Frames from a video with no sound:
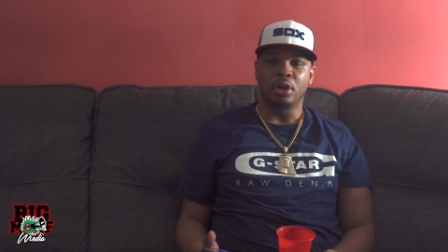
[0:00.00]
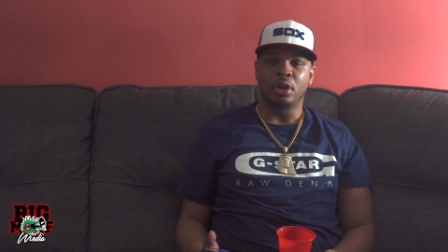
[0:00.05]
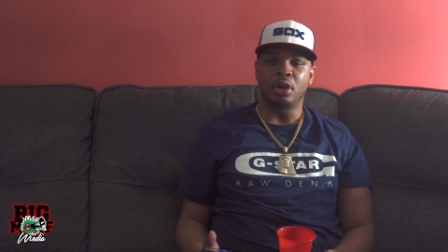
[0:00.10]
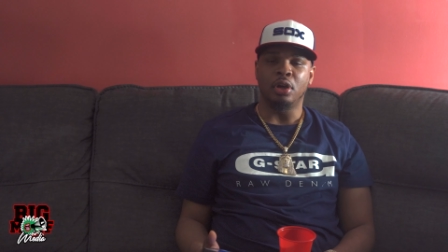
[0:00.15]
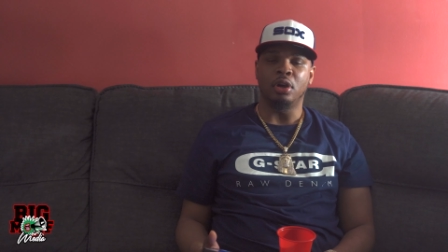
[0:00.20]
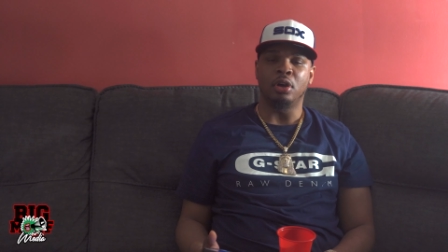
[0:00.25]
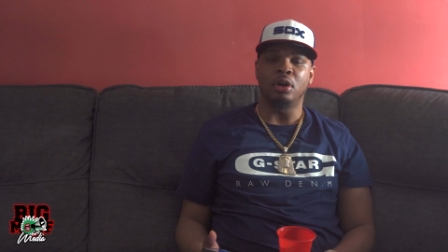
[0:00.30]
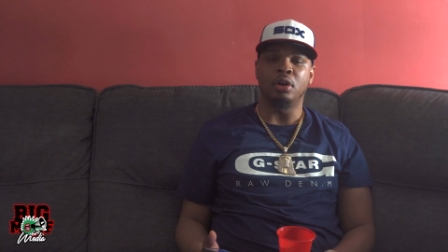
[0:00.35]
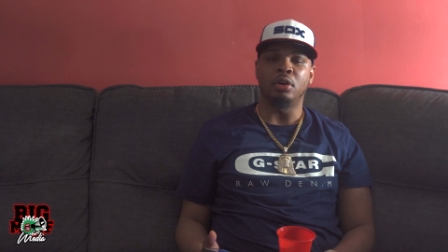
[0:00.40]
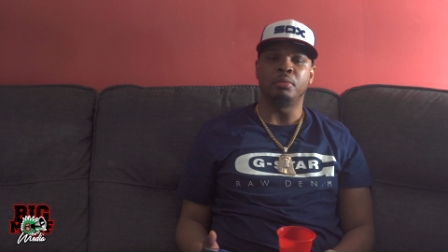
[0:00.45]

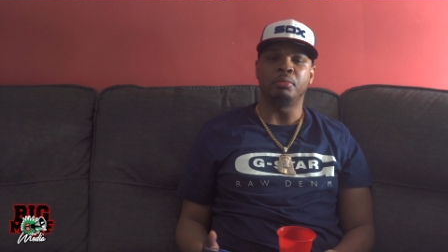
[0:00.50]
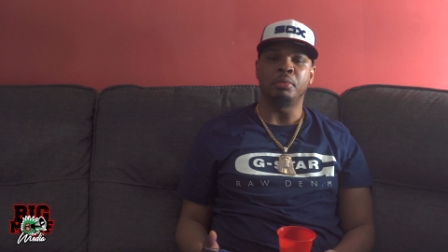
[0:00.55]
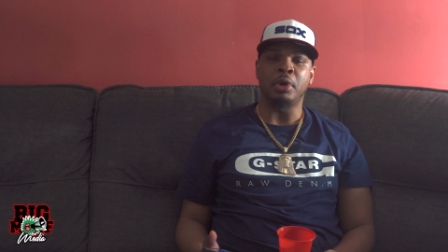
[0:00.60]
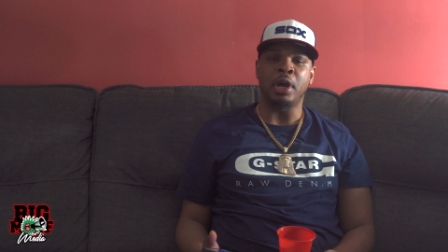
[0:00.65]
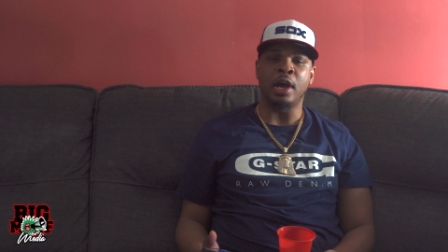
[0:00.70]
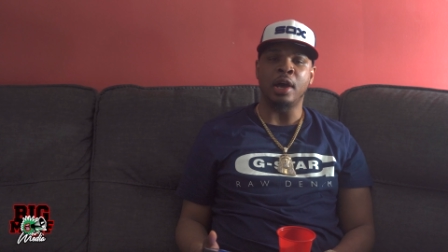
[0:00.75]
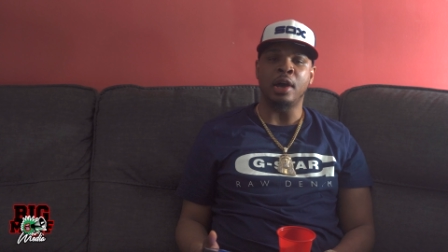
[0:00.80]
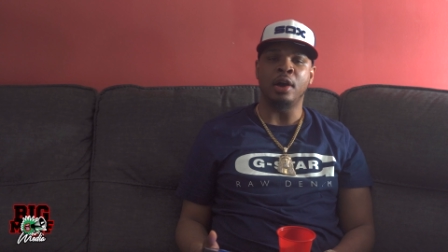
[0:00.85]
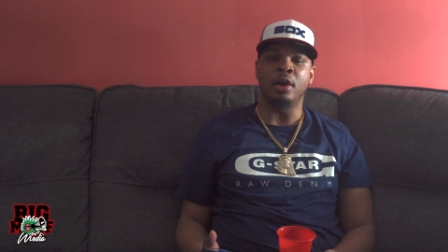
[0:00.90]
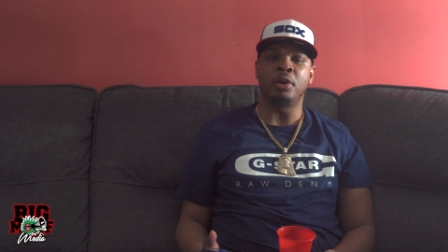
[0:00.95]
Um,
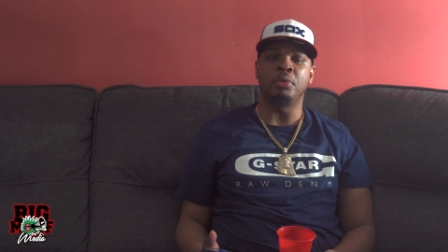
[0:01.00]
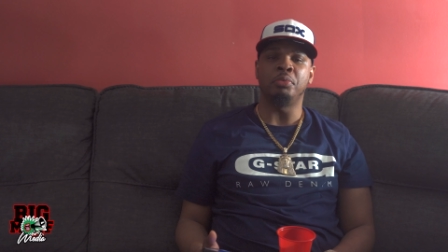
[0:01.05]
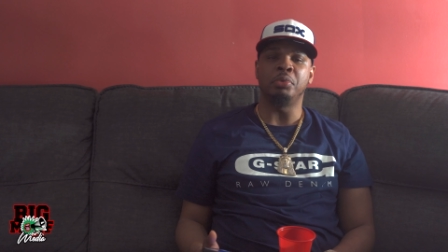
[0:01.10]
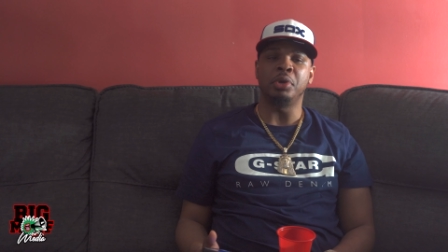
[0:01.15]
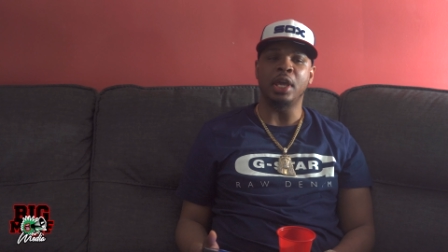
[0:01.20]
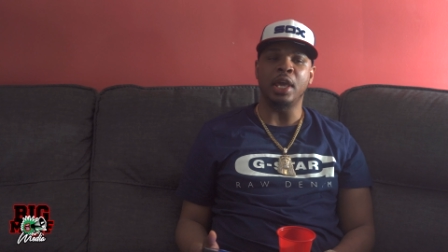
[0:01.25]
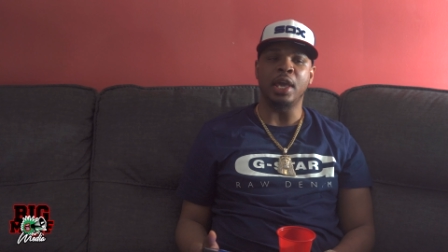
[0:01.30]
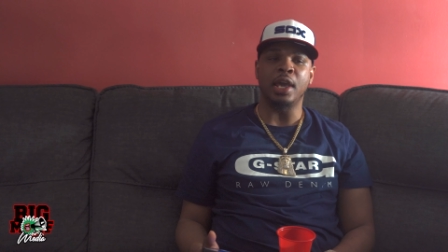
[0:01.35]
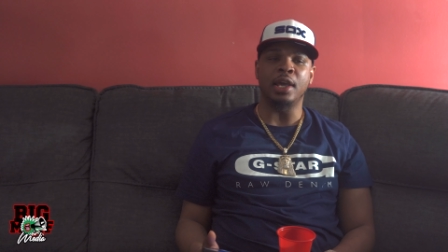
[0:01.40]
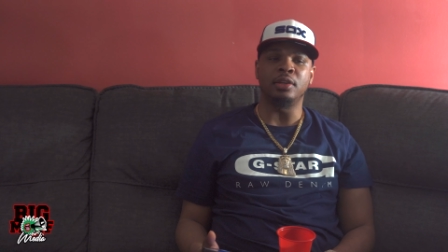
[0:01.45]
I hope
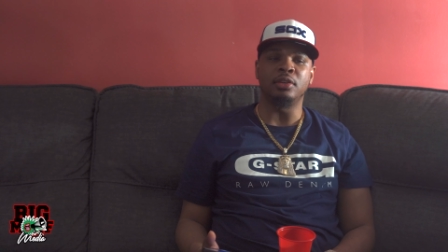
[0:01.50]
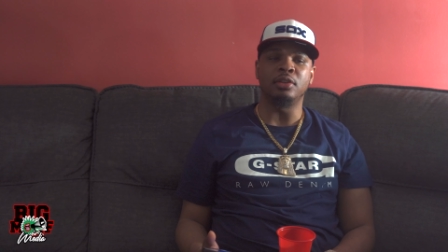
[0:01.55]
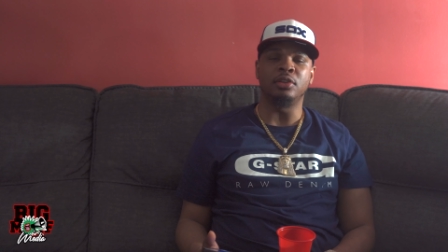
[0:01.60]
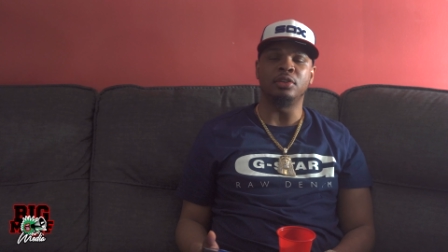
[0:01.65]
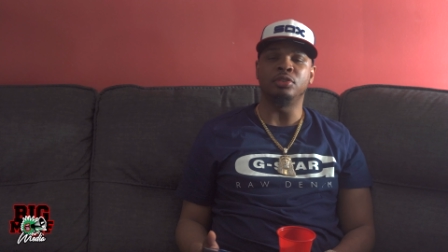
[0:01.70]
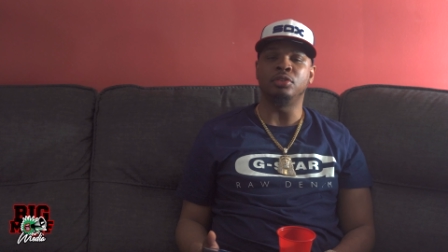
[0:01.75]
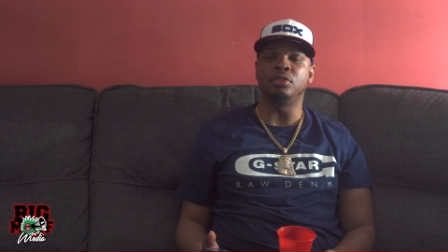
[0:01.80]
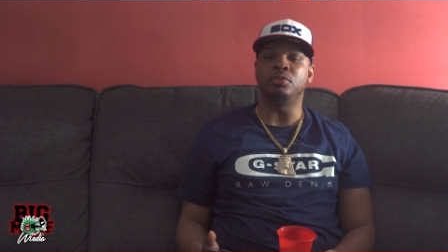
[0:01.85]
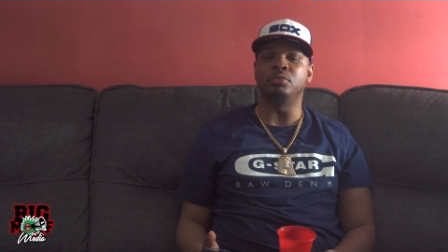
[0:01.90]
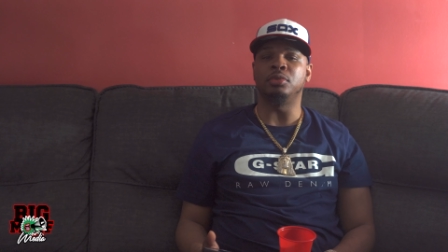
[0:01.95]
we had a
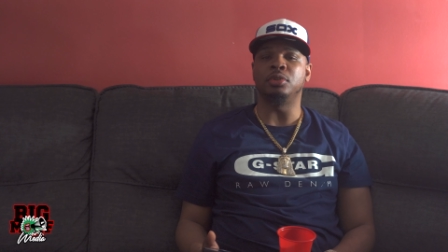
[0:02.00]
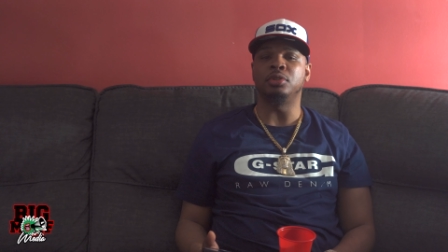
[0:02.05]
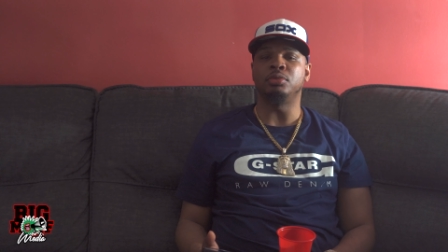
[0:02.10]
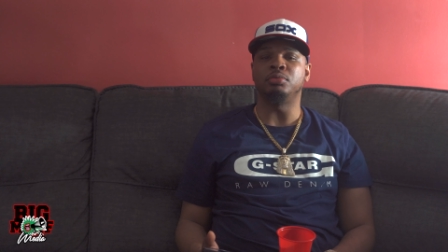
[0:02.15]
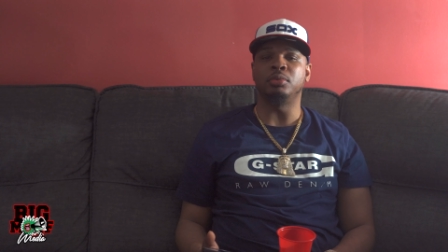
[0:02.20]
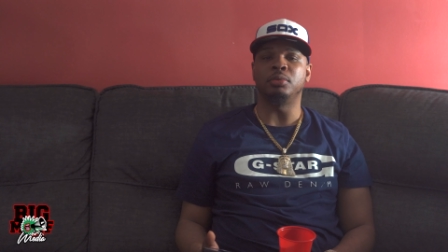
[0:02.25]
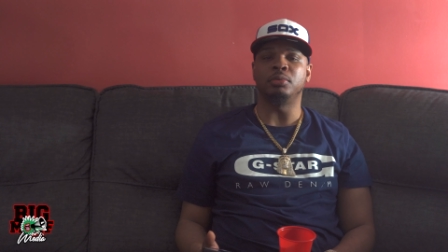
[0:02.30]
little units